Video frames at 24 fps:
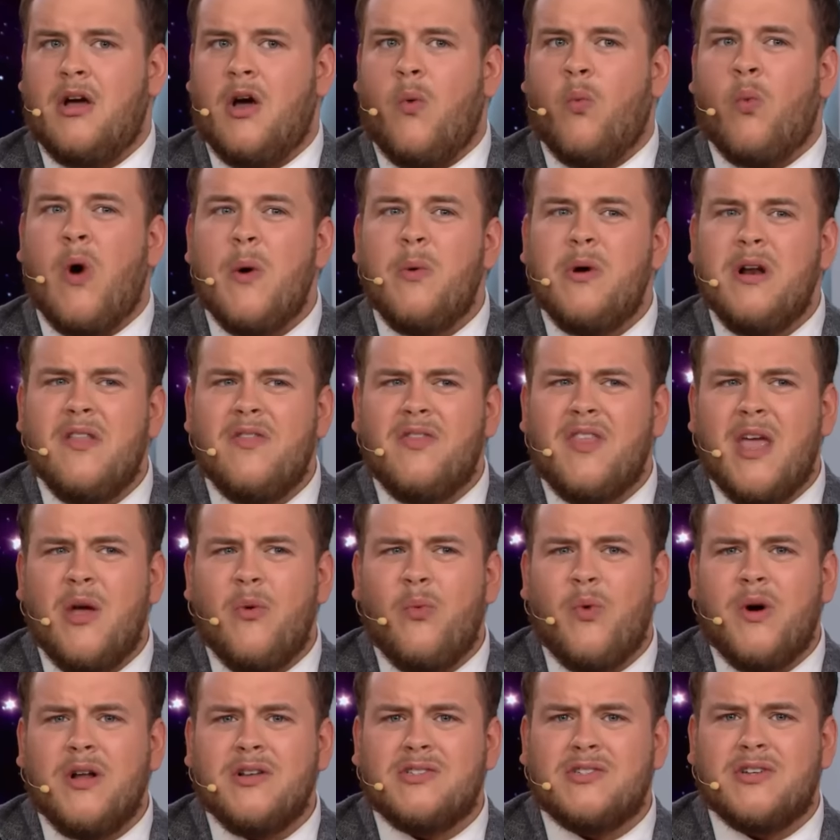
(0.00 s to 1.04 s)
Why wouldn't they
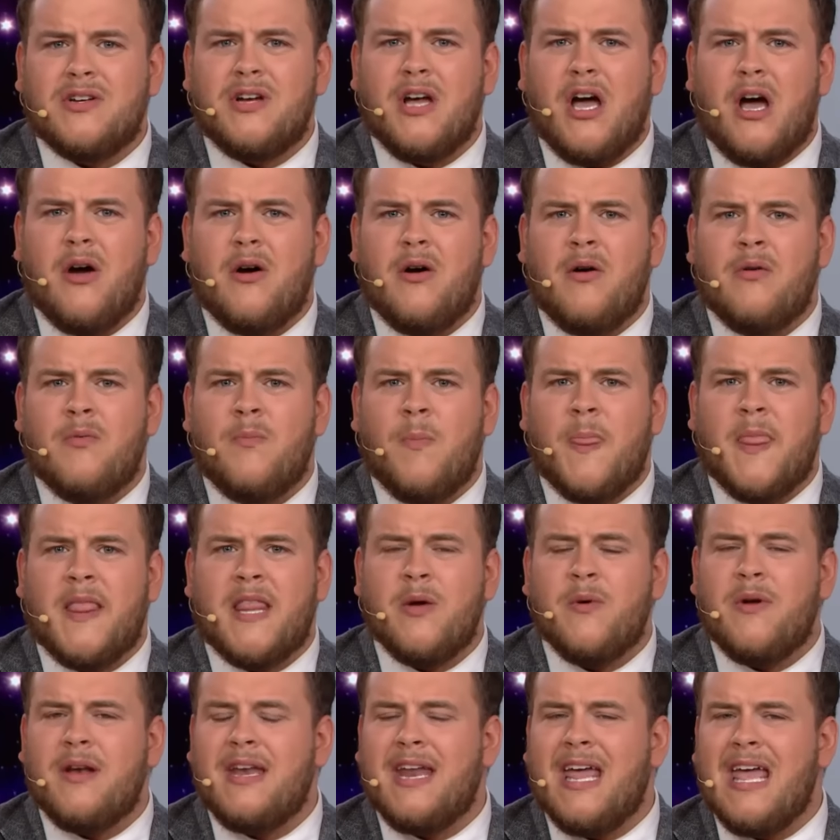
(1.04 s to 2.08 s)
want to go
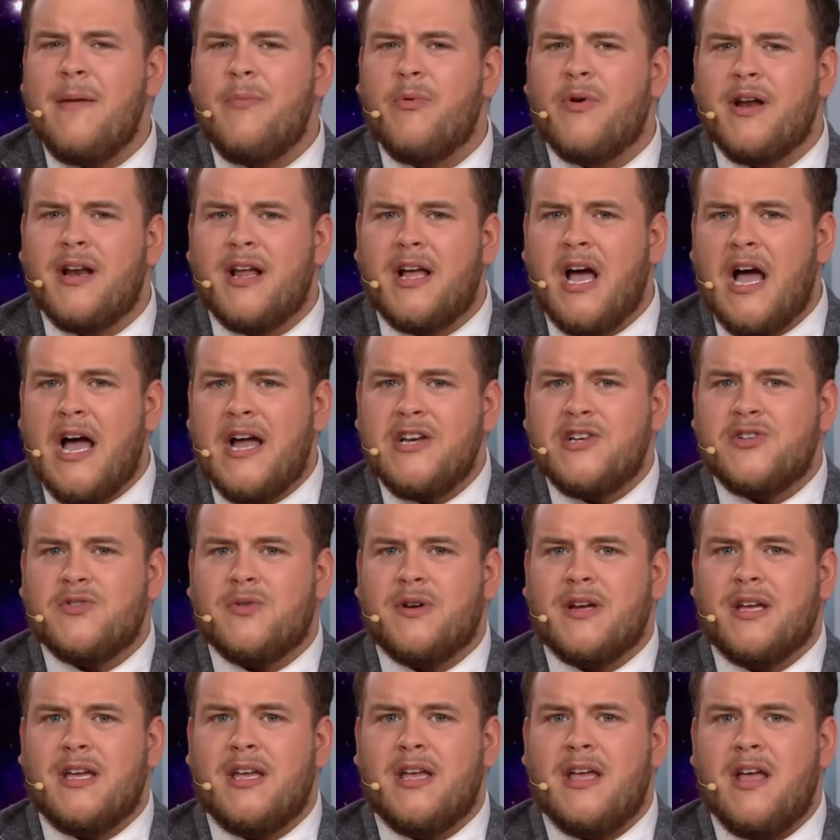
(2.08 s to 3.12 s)
to a neighboring
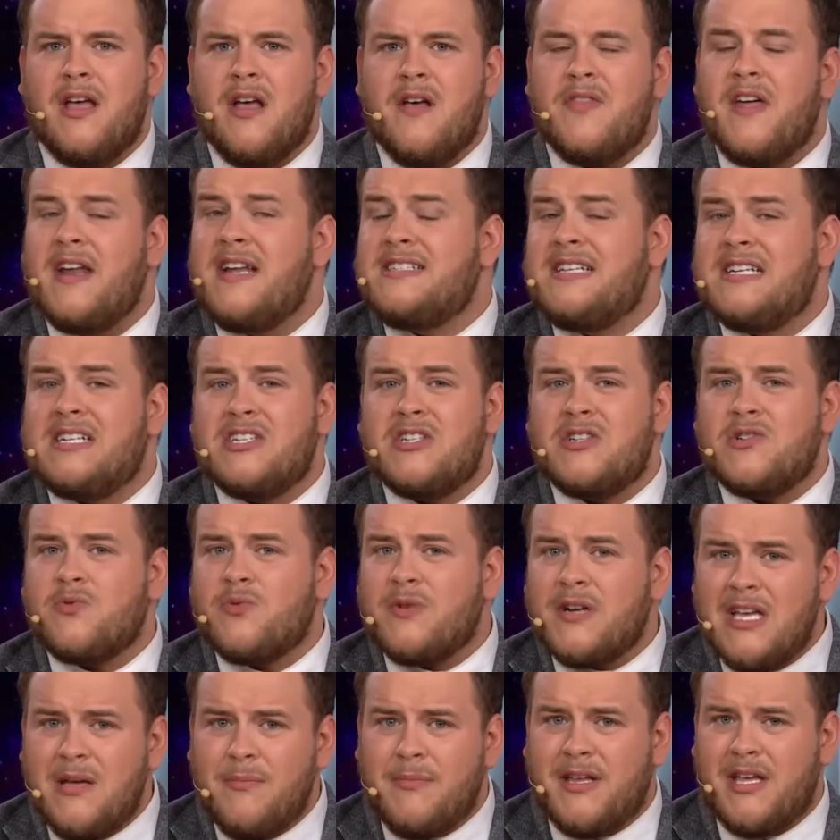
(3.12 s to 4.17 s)
country that is
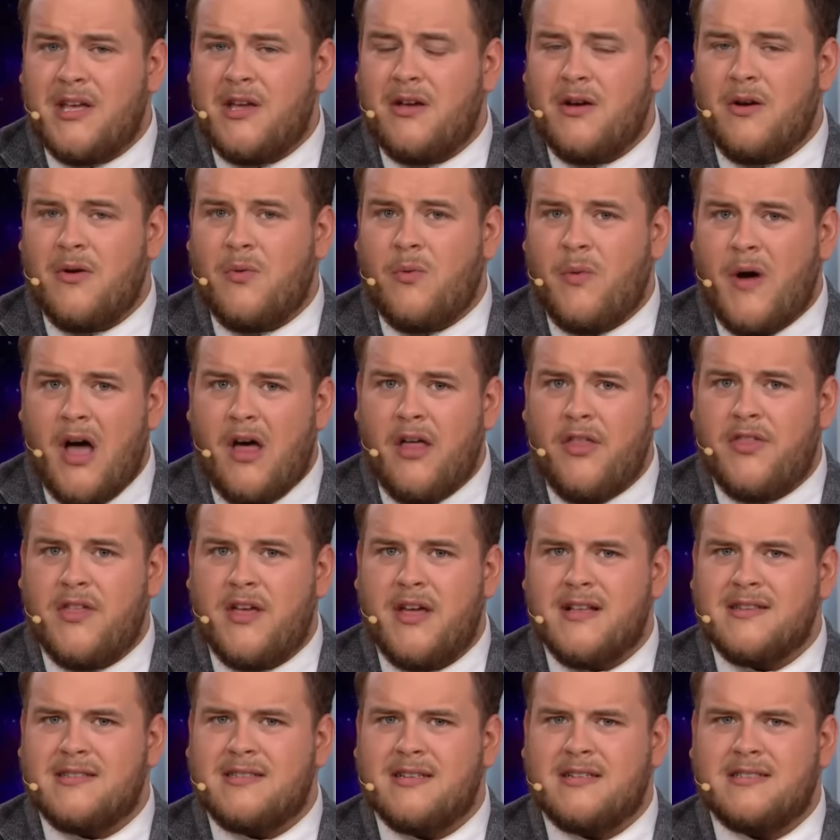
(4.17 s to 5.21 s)
extremely
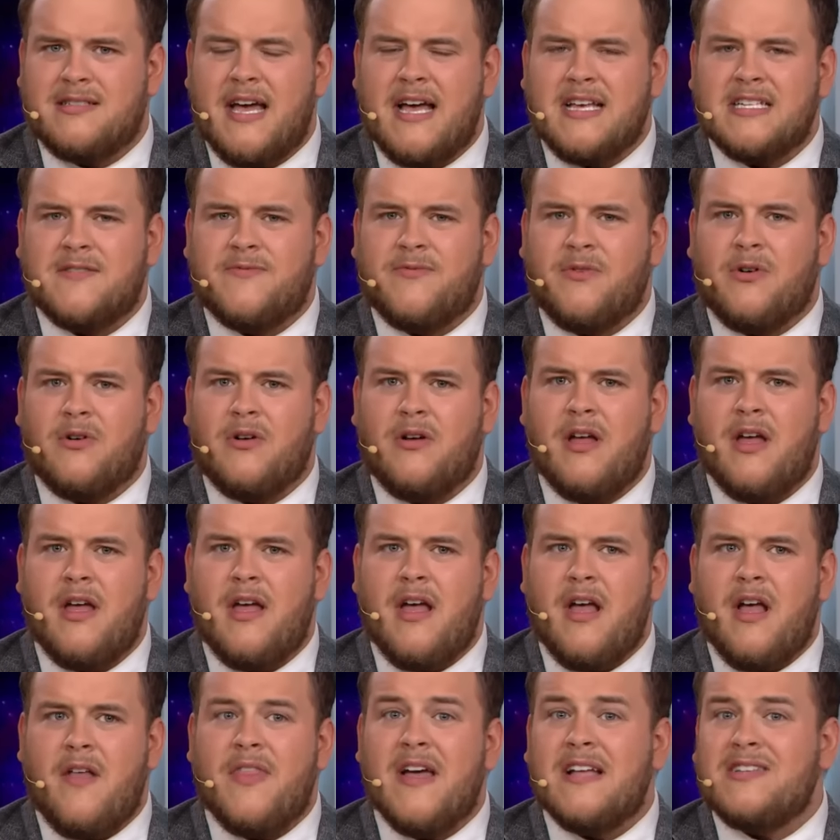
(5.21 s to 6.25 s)
wealthy and successful
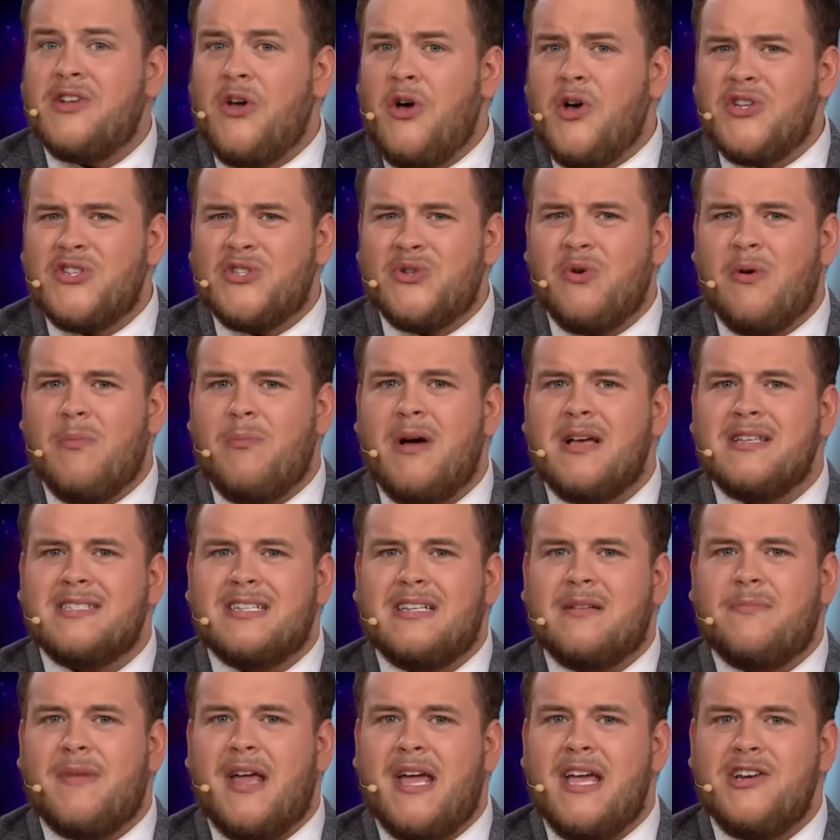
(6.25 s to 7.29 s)
mm-hmm. that's also a
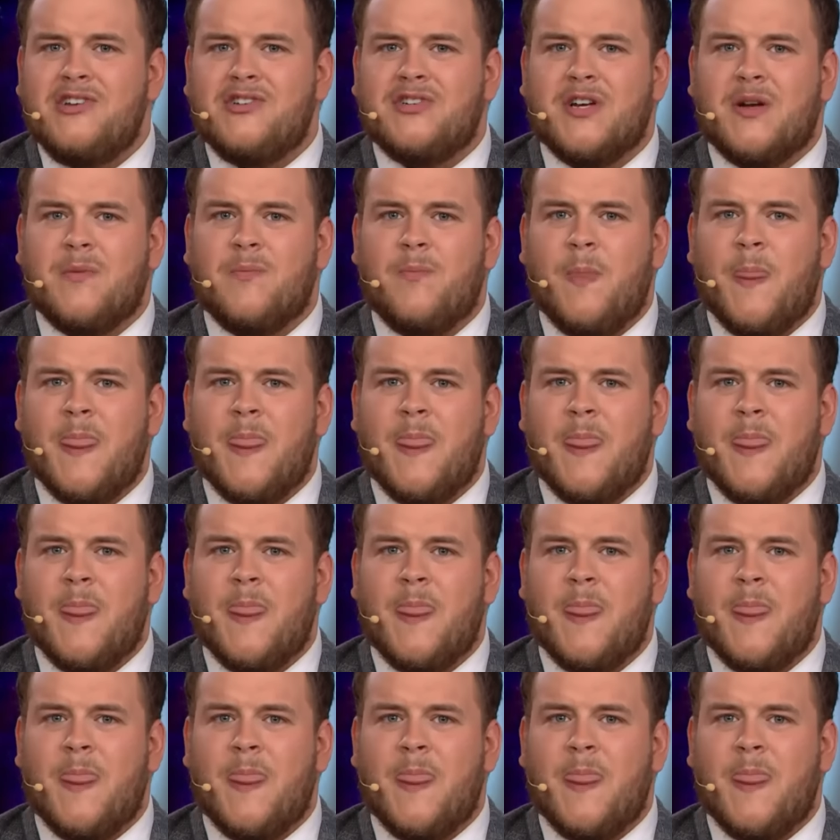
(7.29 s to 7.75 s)
Muslim nation?